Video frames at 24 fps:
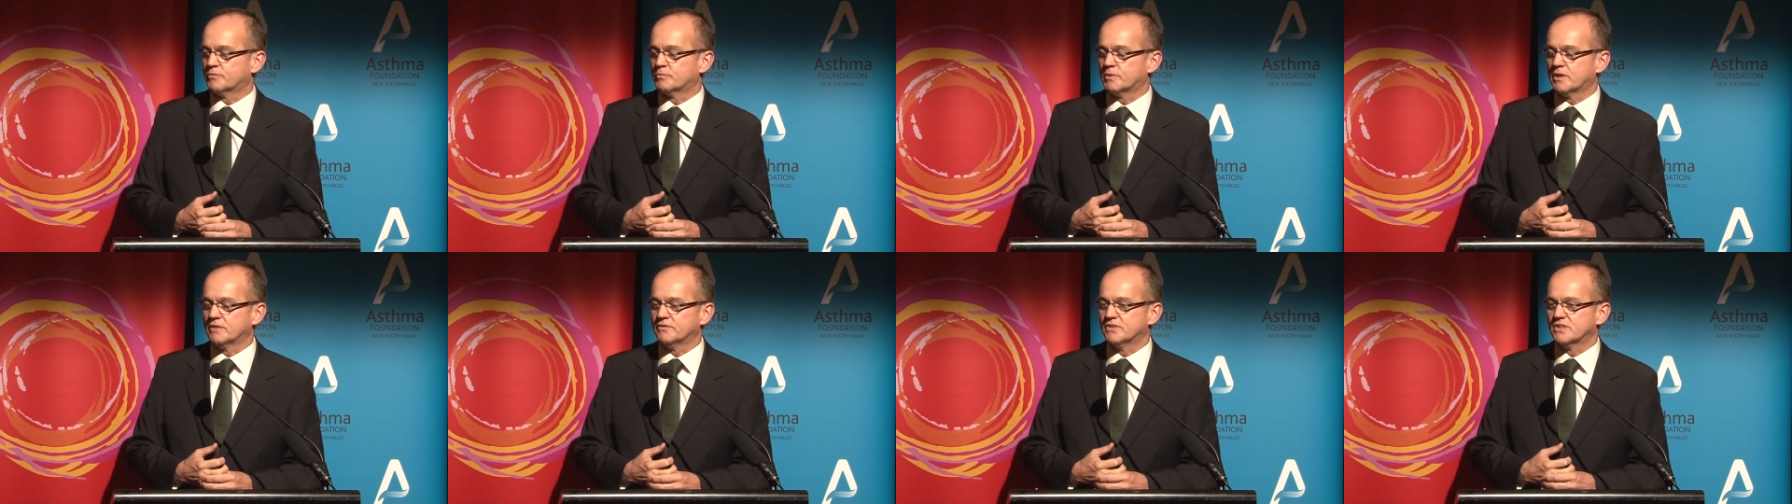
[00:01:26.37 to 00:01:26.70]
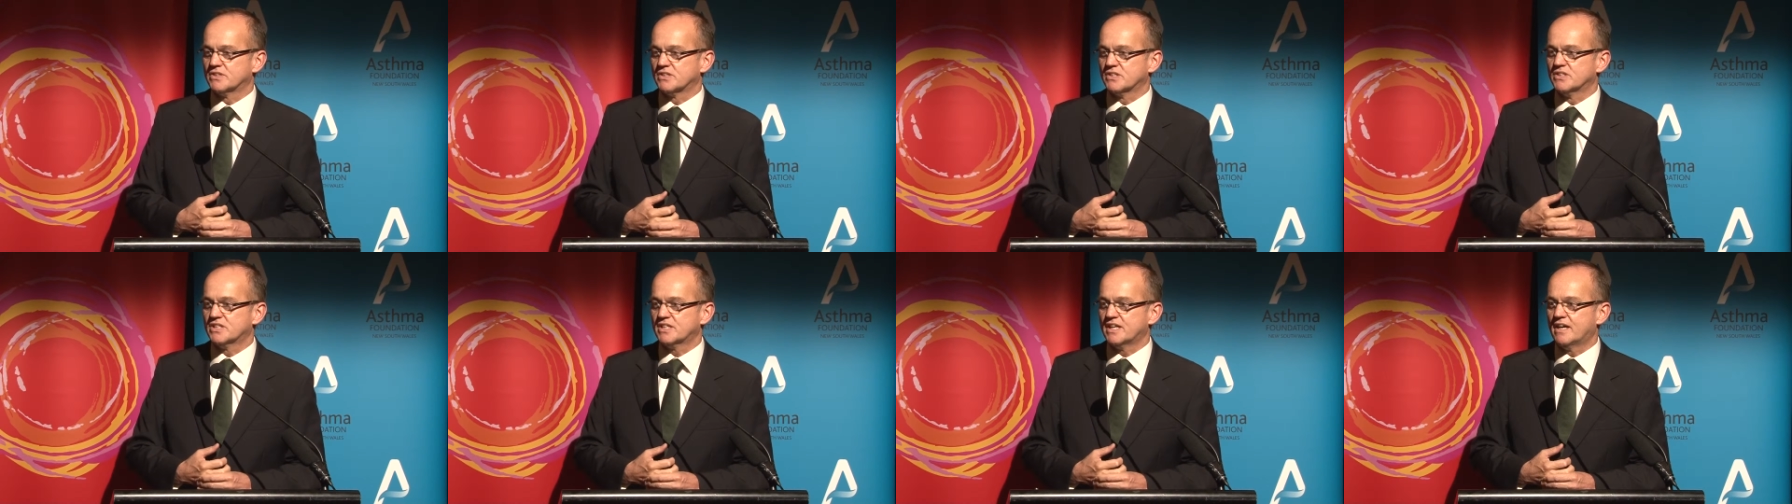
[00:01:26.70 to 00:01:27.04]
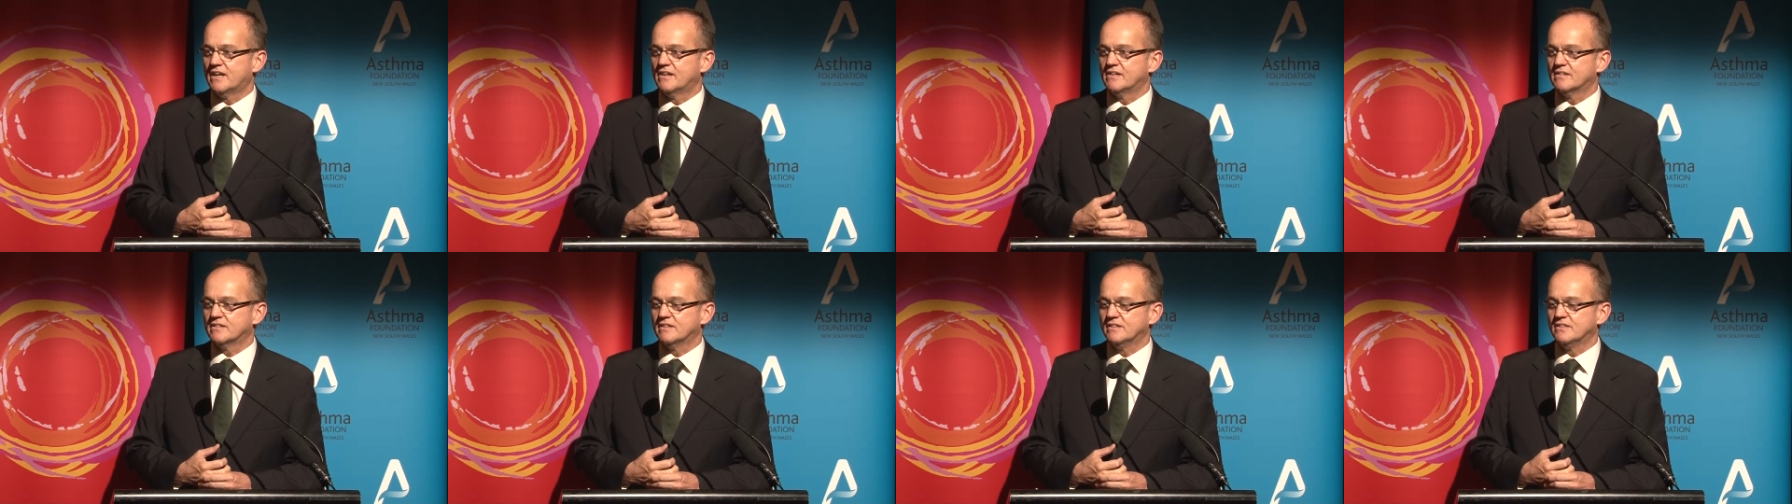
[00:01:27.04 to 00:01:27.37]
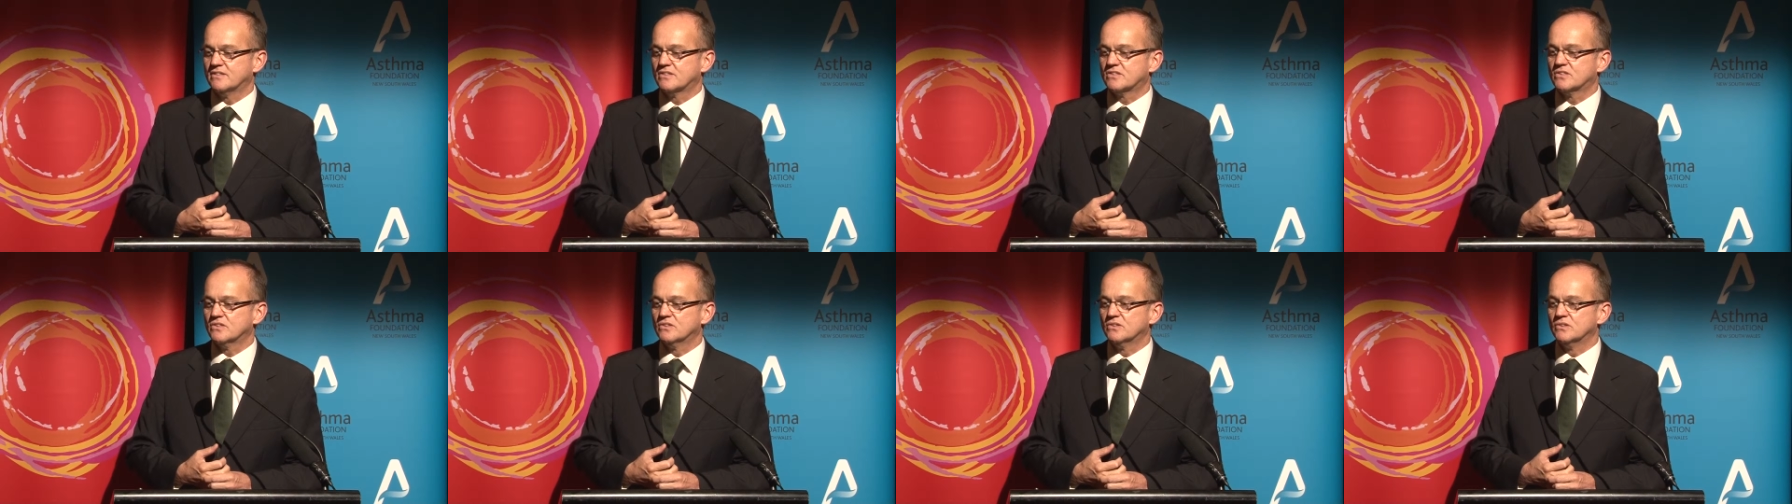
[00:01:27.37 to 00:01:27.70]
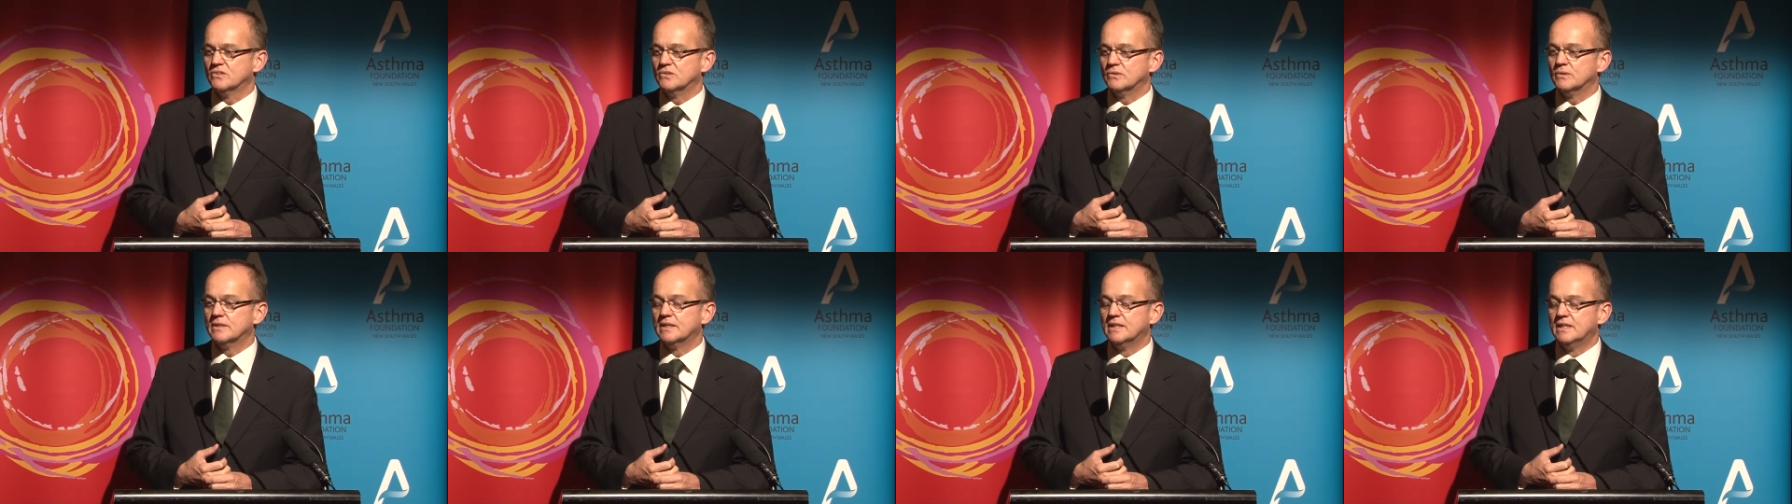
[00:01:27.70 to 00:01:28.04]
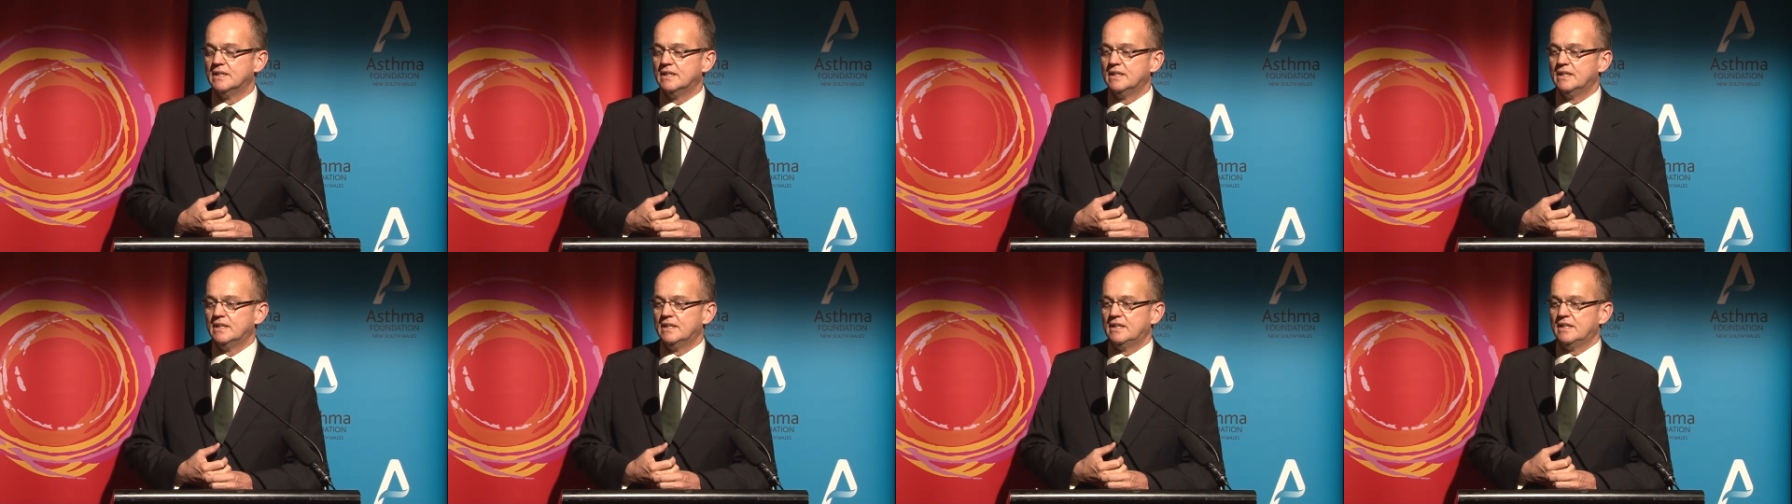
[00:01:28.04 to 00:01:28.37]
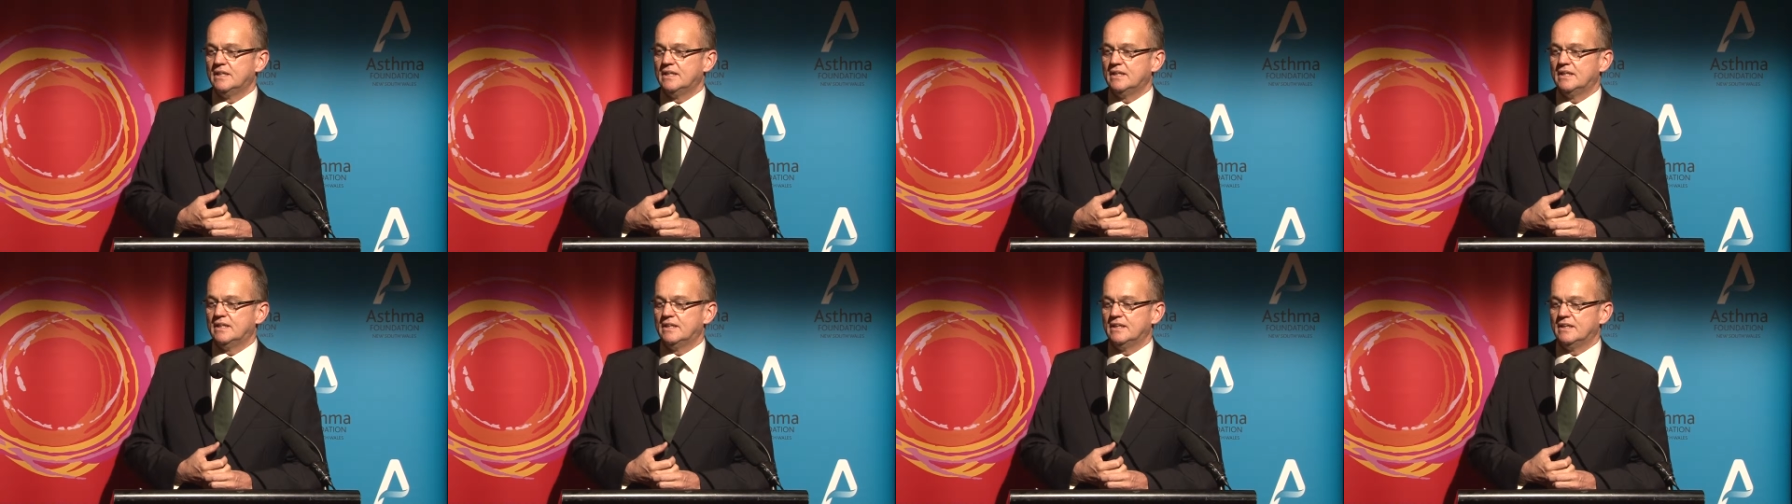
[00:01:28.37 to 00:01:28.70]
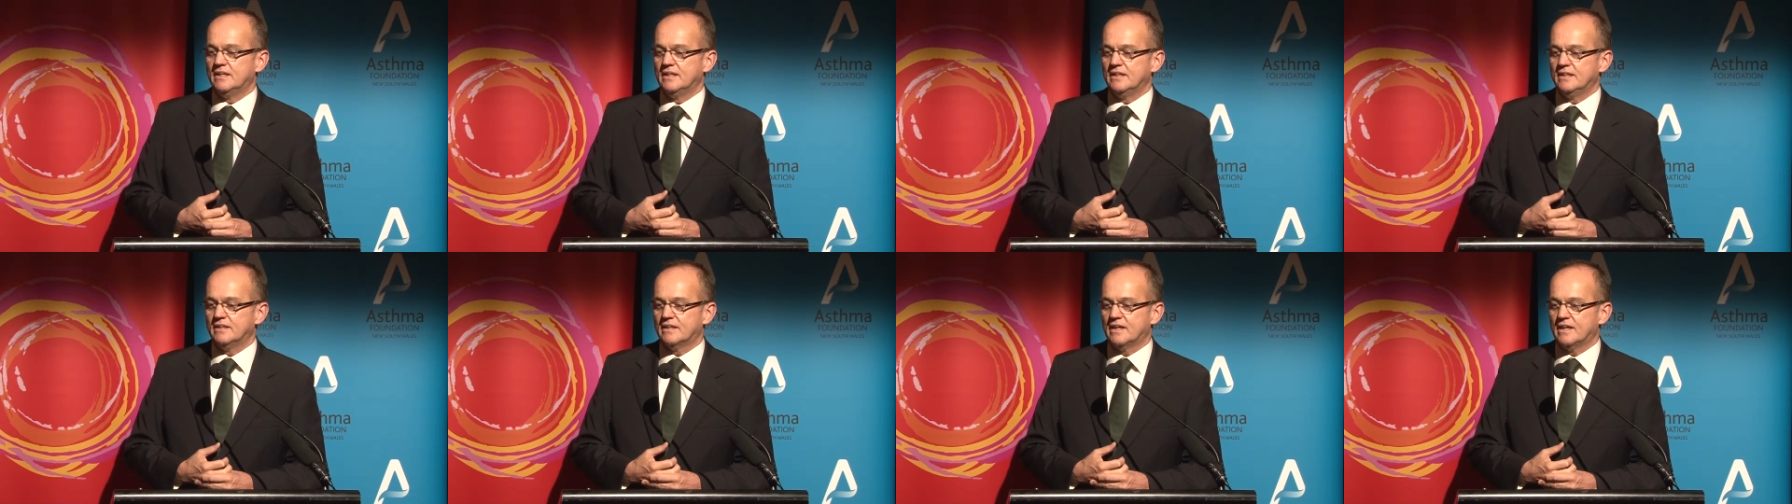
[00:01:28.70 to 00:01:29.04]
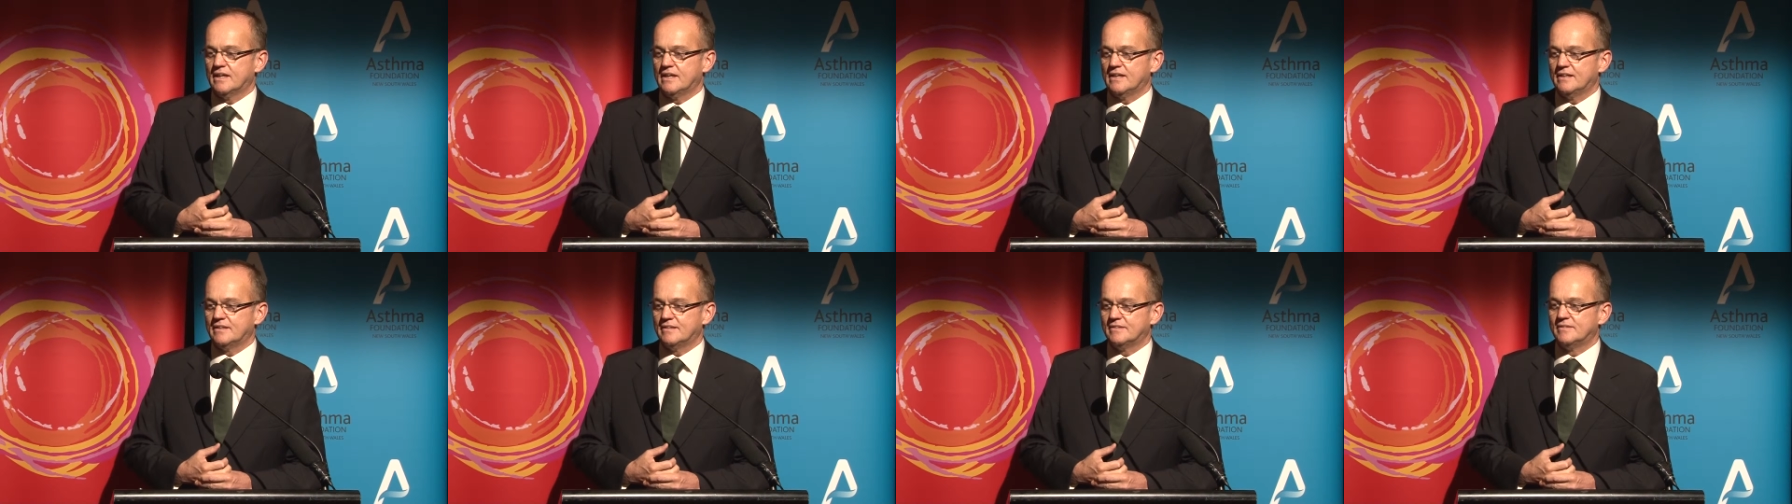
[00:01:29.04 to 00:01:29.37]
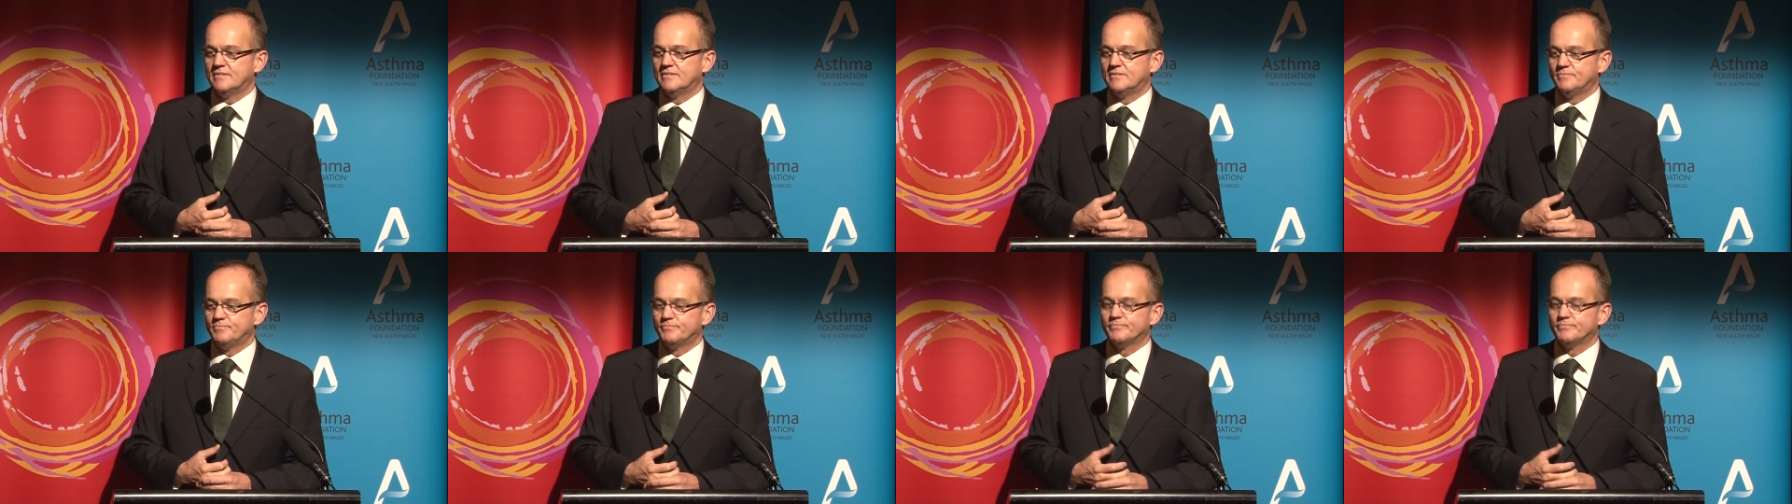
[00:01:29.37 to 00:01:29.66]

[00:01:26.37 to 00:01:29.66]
for profits and charities do uh, in our